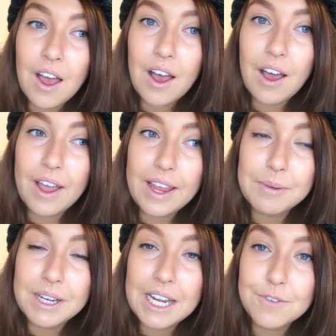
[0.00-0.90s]
I
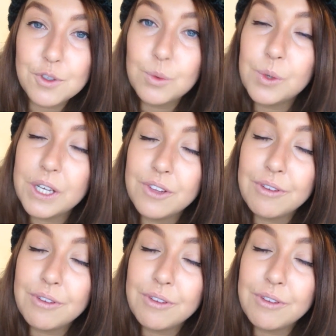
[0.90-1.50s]
am going to have to walk in the